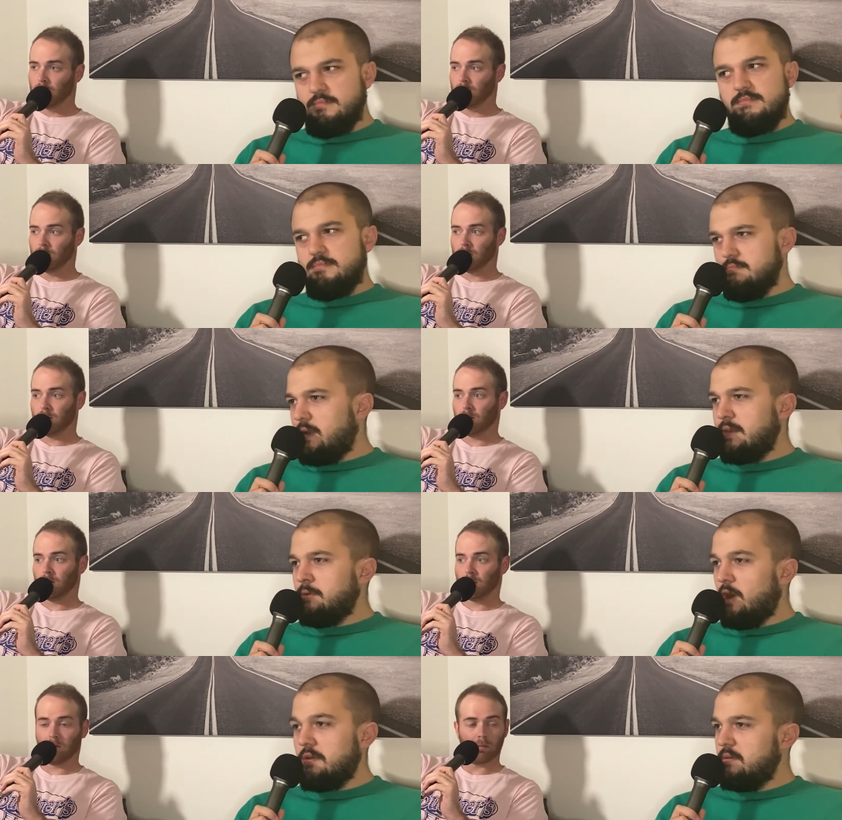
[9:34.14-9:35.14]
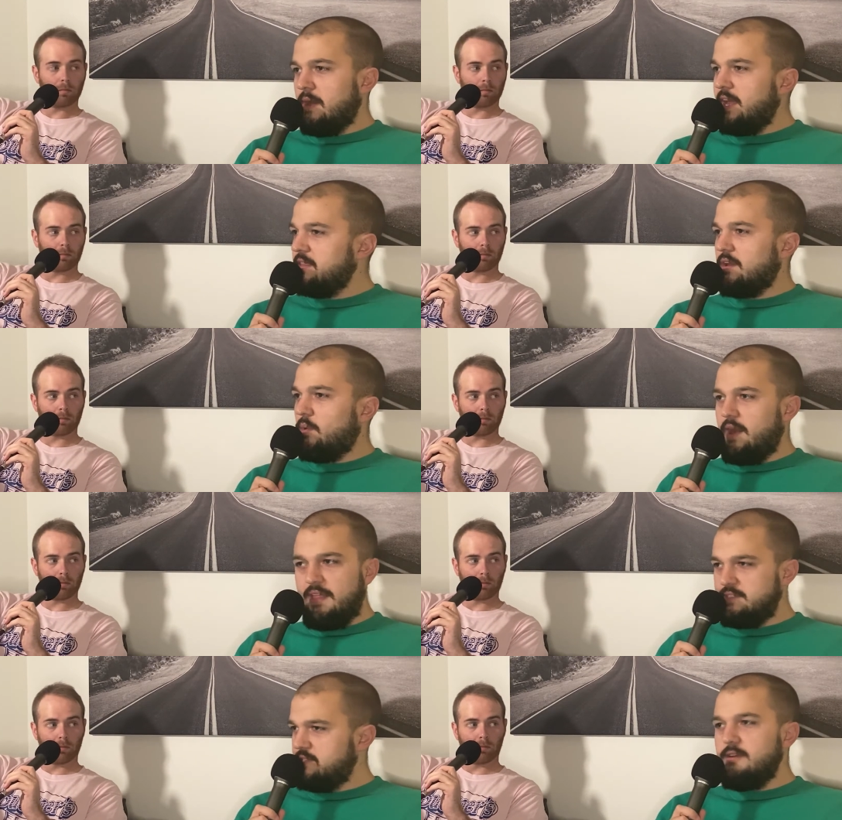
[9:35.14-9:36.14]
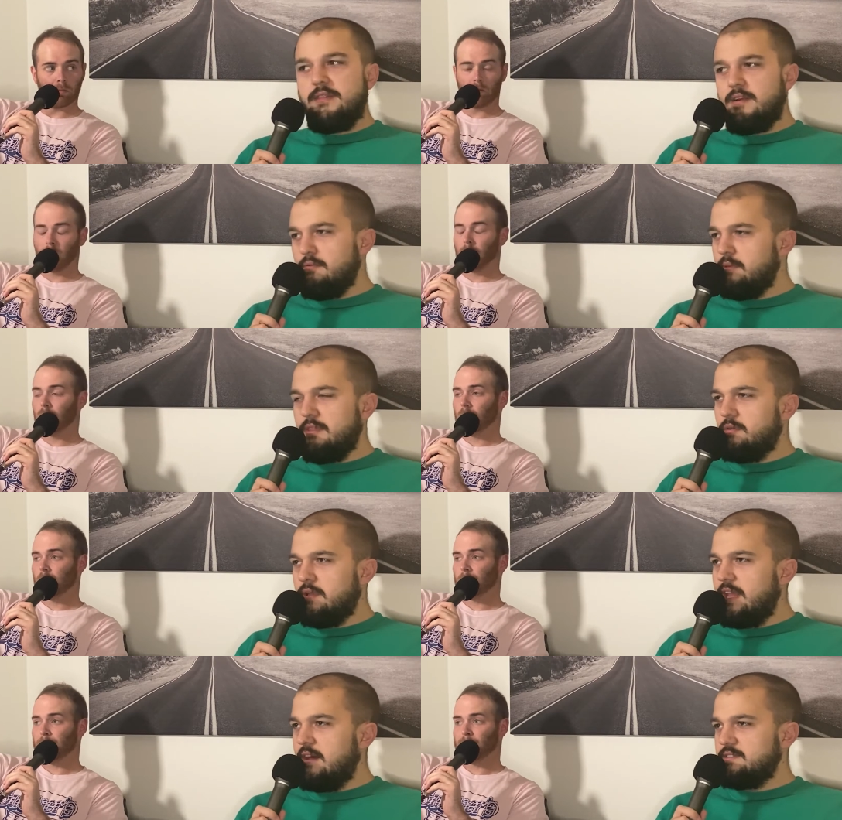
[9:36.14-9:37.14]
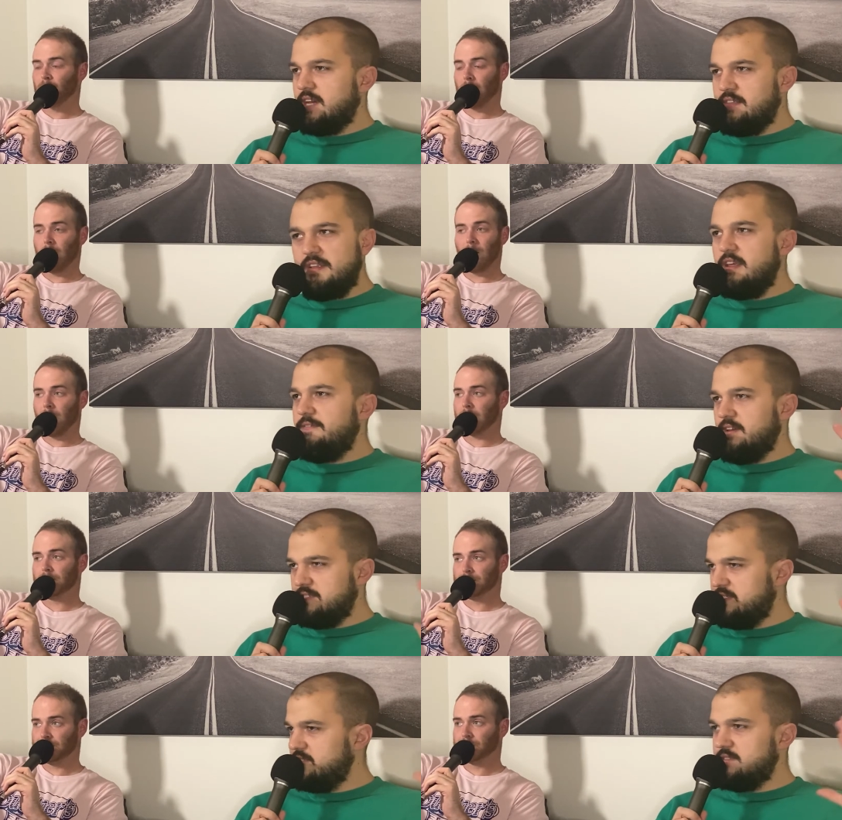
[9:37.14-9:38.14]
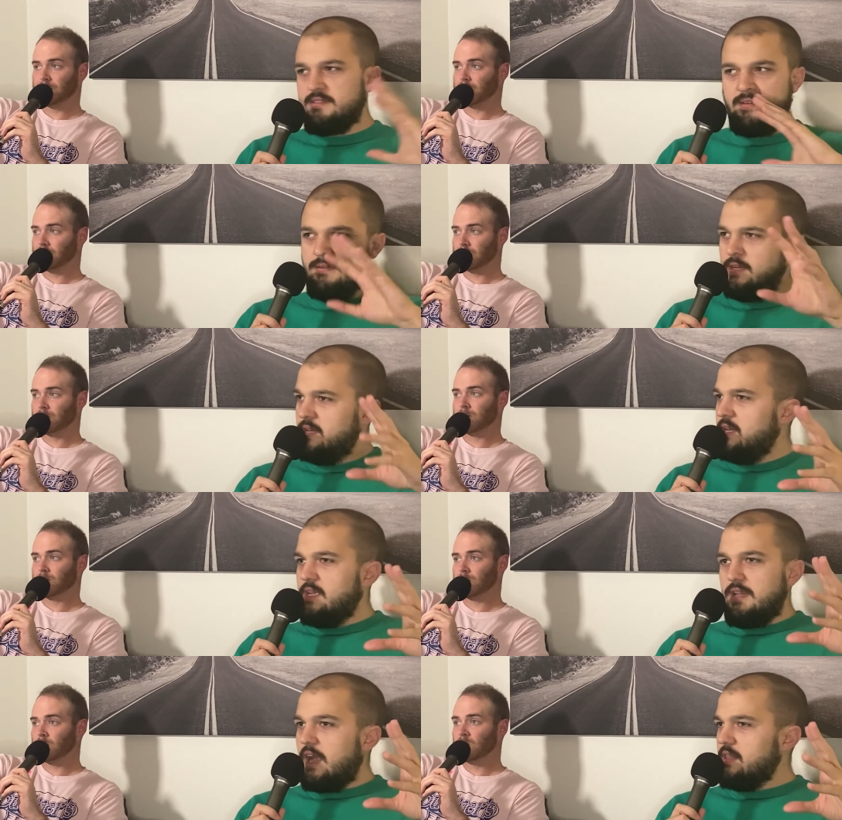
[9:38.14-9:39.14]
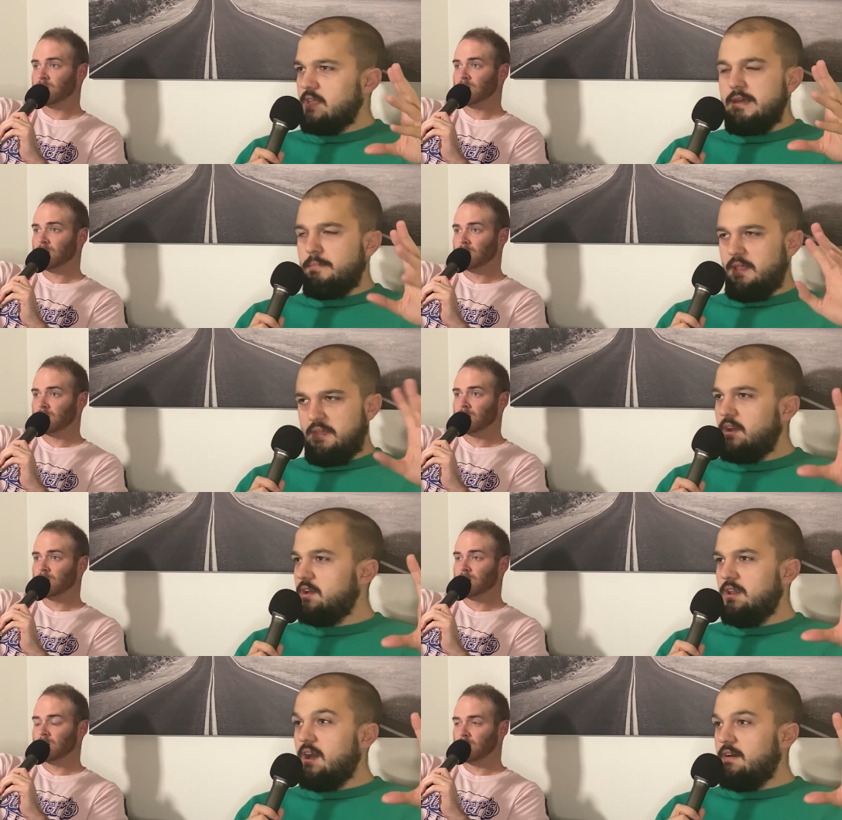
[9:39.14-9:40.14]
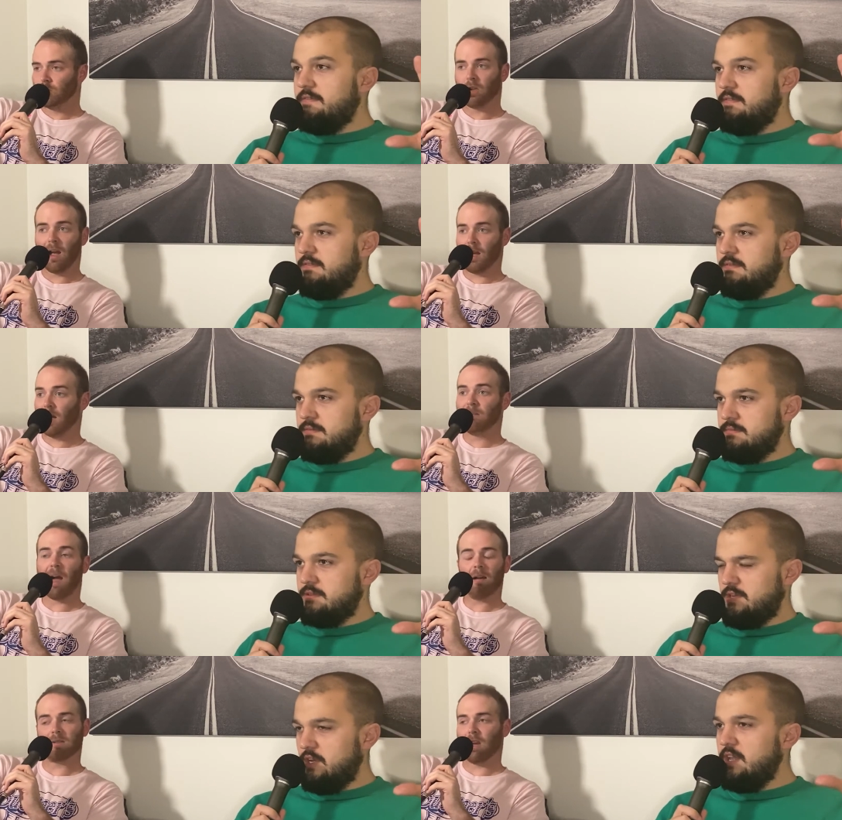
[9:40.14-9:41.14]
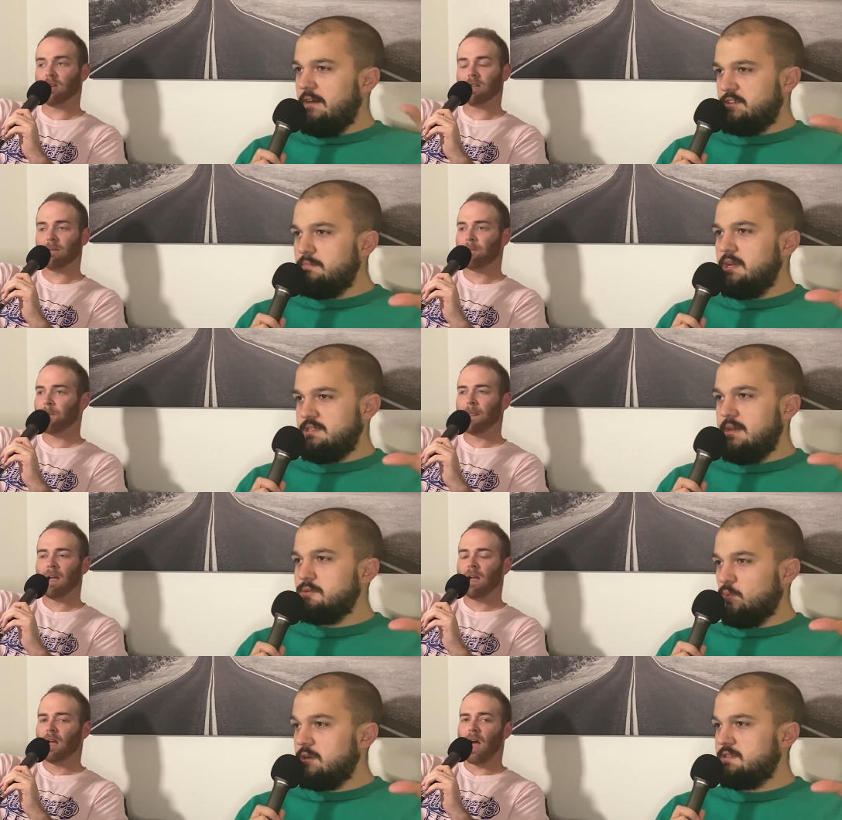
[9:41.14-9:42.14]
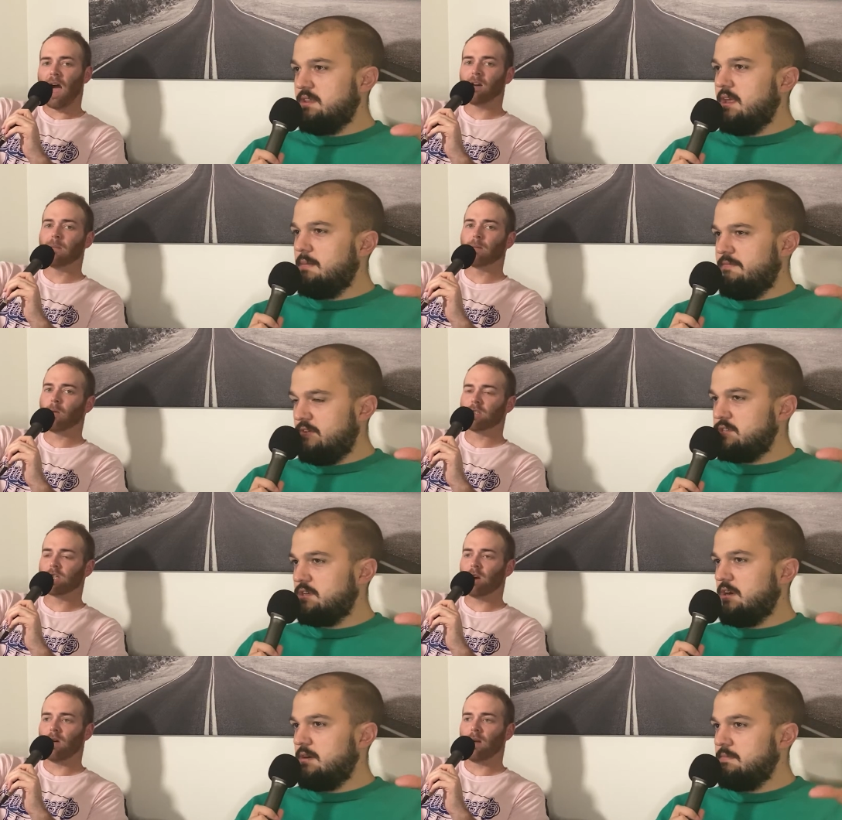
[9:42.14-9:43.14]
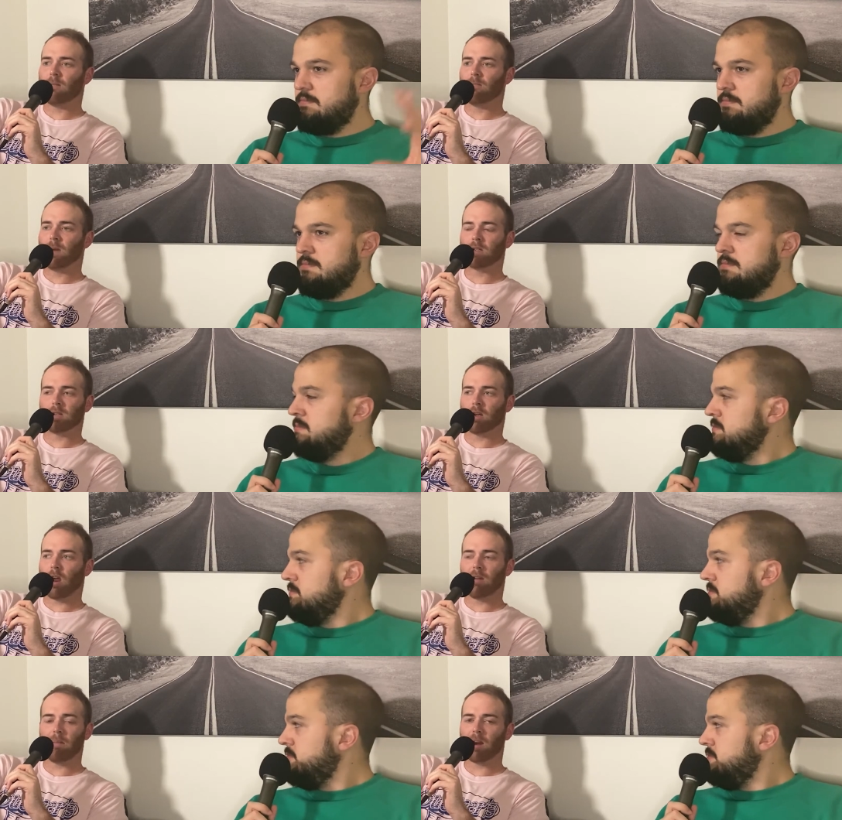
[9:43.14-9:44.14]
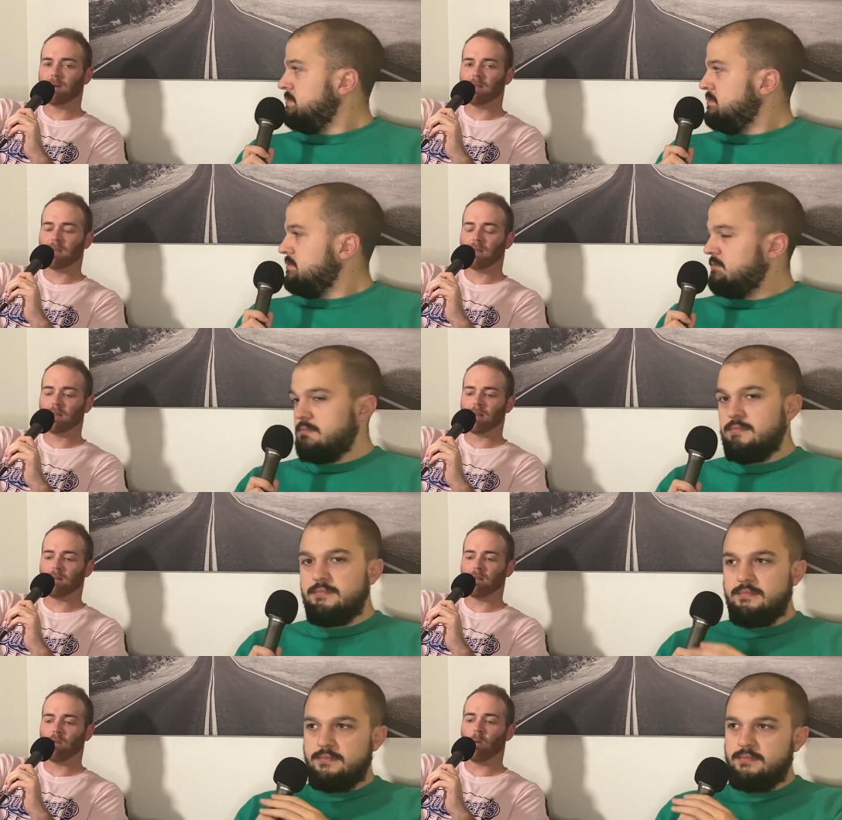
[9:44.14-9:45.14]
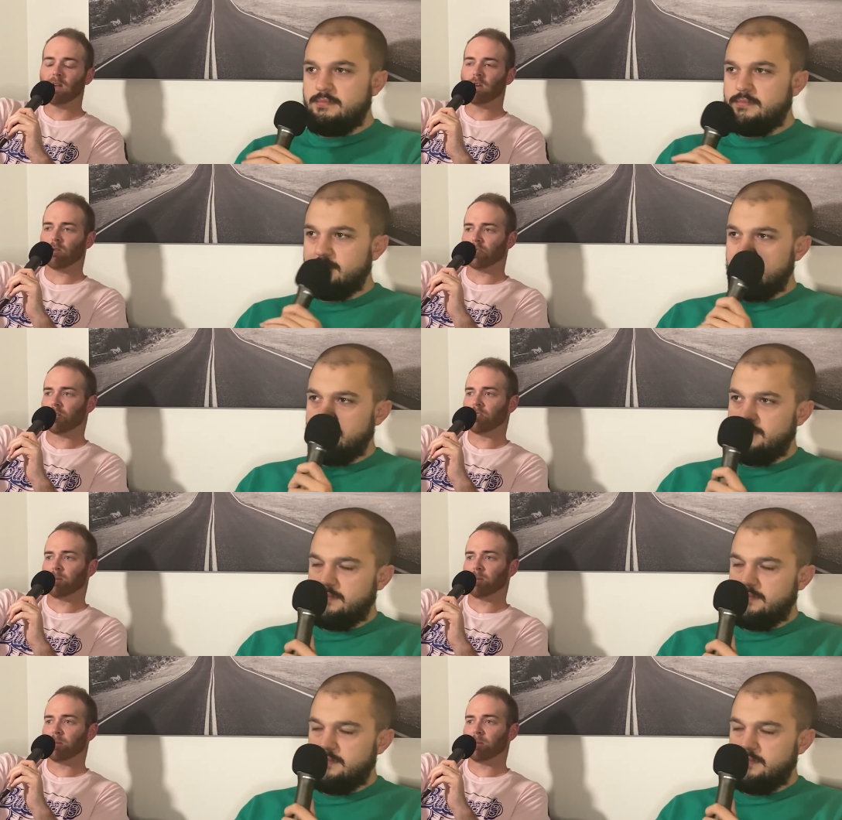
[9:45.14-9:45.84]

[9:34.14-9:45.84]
Speaker 1: Mike McCarthy might get in their way. That's the that'll be the only downside. The defense is not elite, but I think good
Speaker 2: enough. Um, I good telling enough you, to beat teams worse. I don't remember what sure. show I mentioned it on. It might have been the the win total show at the